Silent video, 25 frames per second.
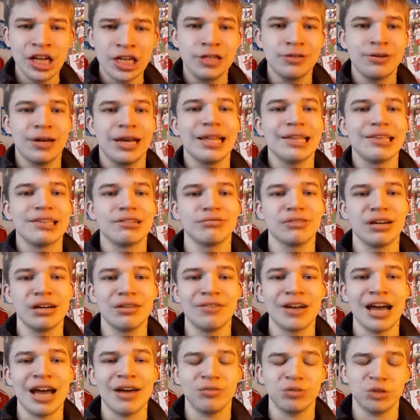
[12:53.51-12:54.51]
Credit to
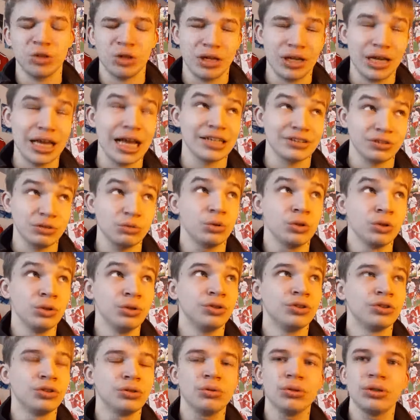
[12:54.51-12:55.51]
Ralph
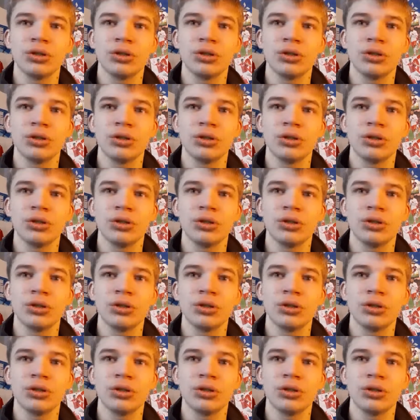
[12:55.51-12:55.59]
Hasenhüttl.